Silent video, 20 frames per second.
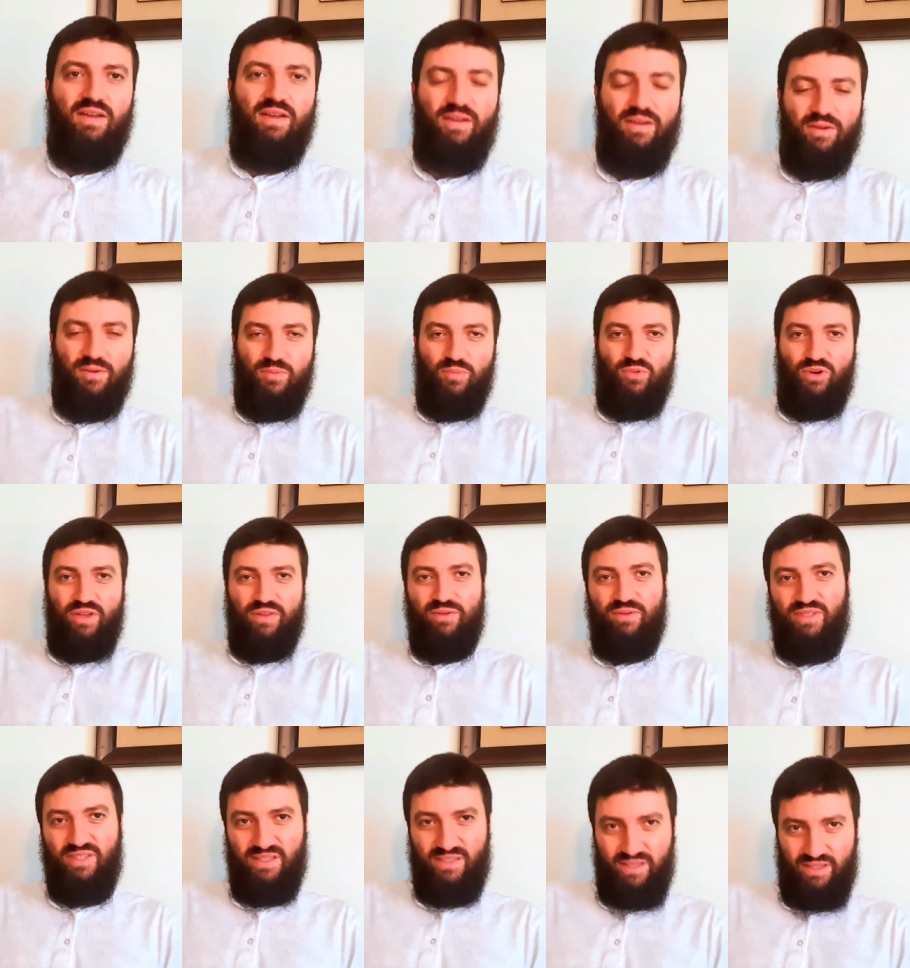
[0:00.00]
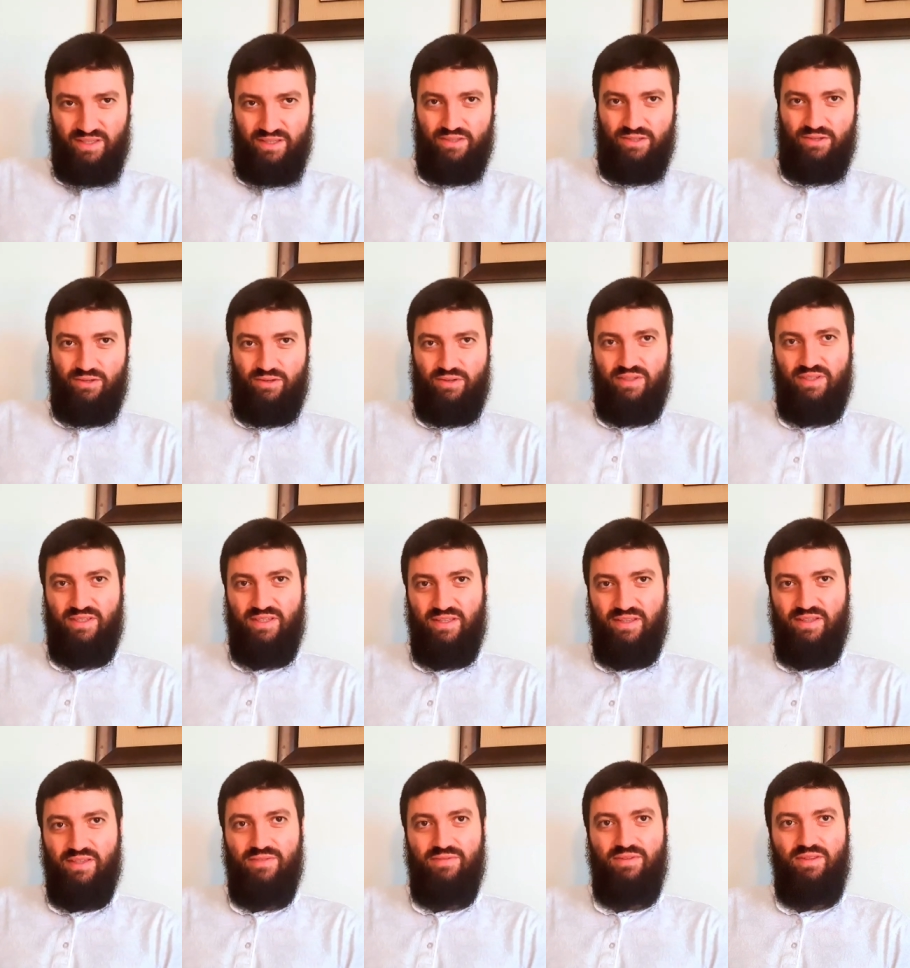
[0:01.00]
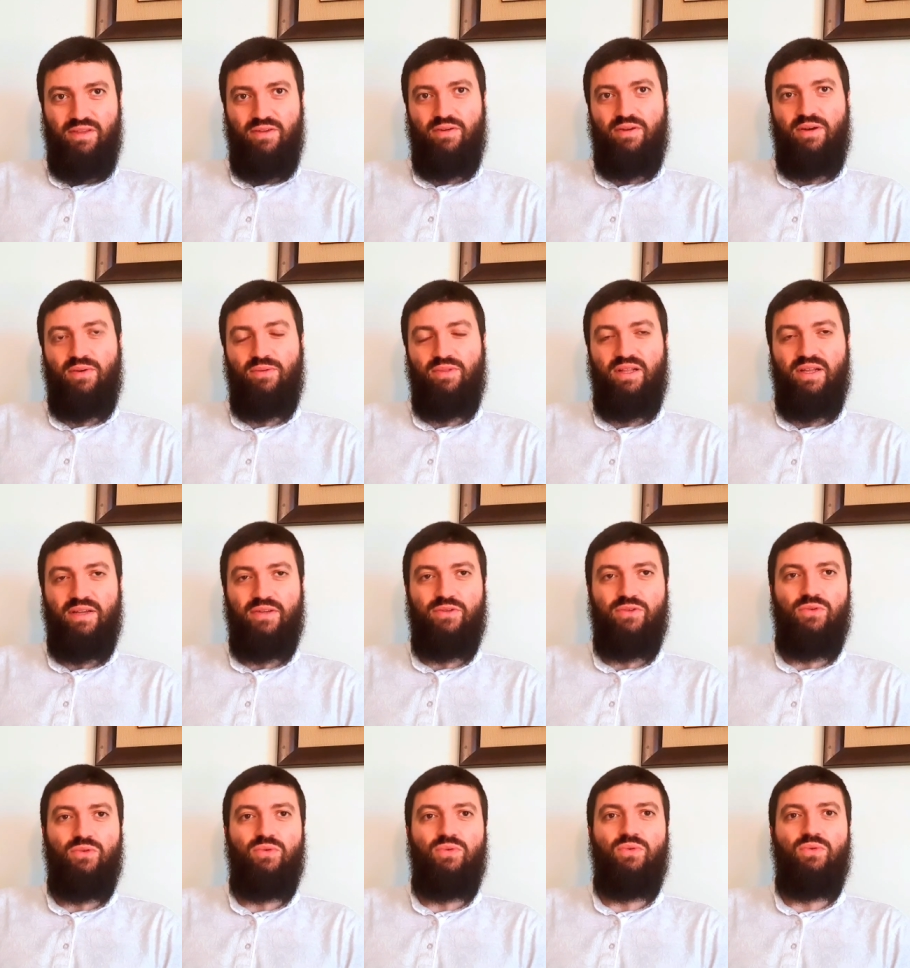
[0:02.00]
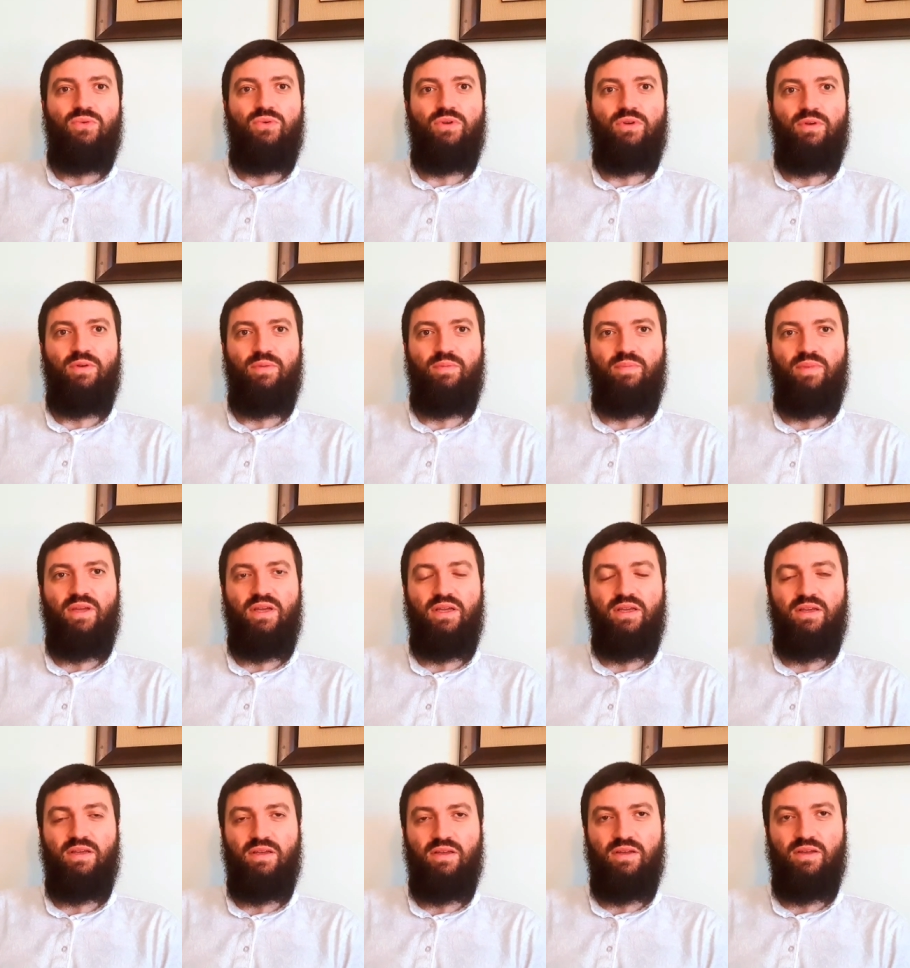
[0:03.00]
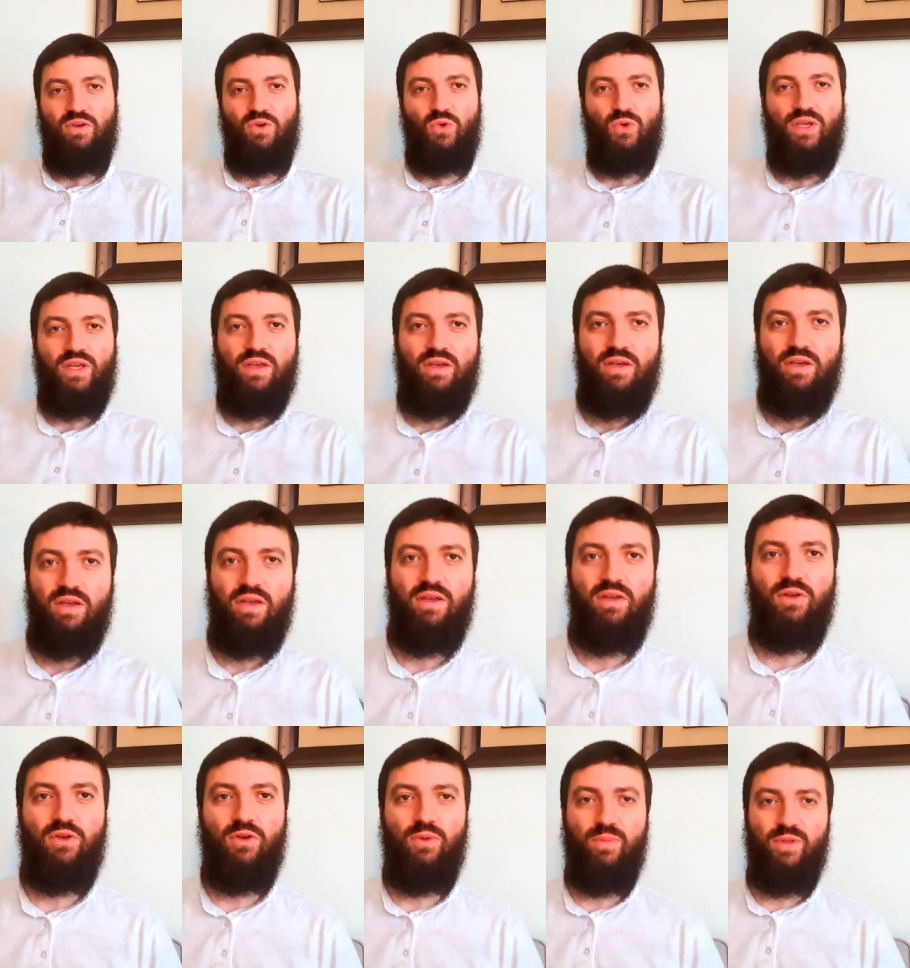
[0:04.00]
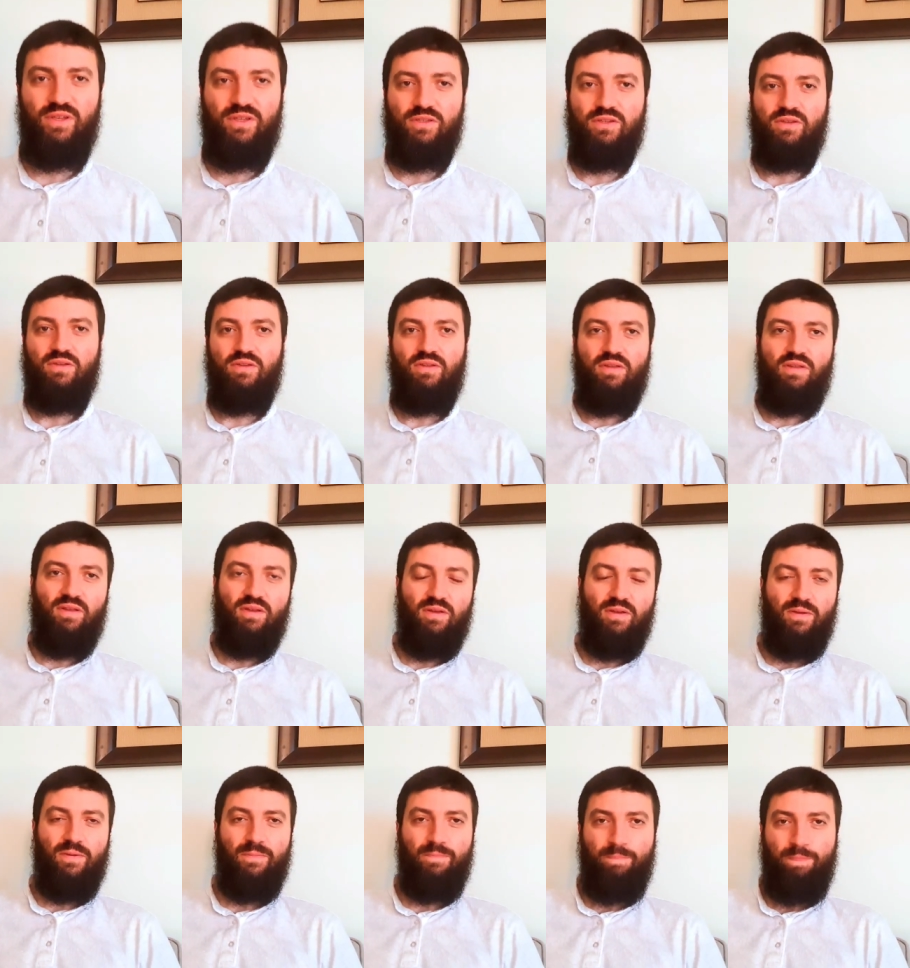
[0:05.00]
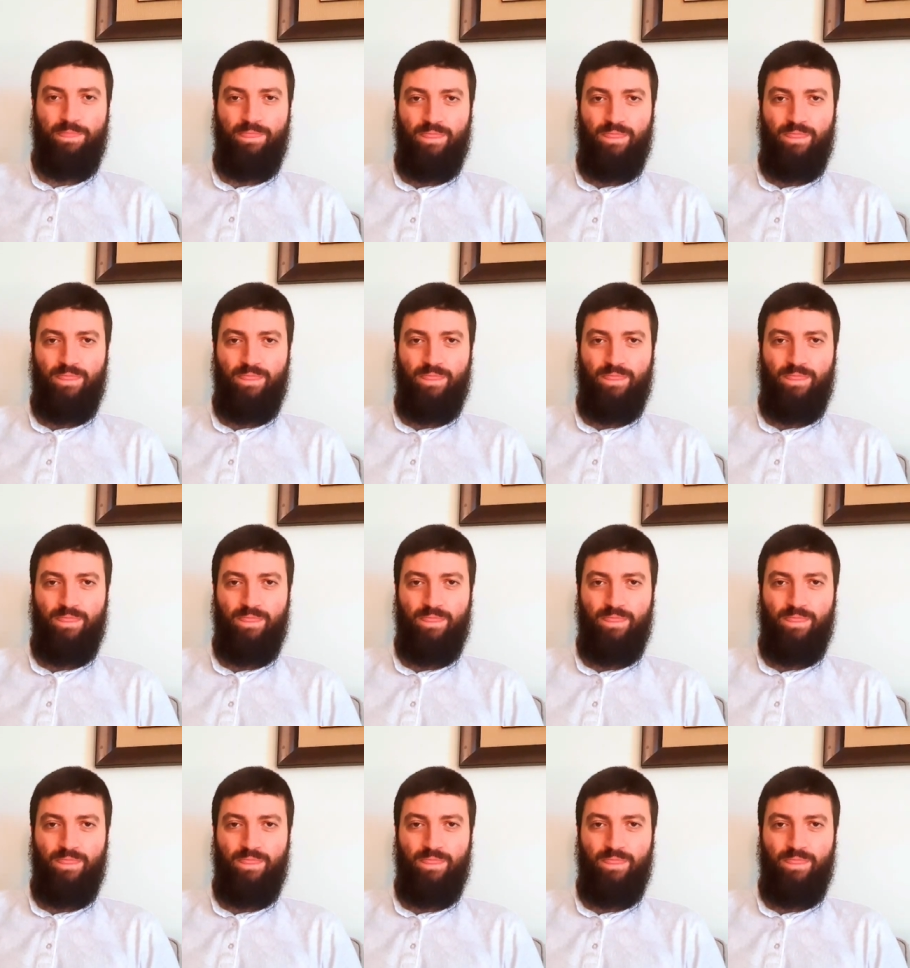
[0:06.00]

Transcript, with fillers: Uh, brothers and sisters, in this video I would like to make a quick comment on the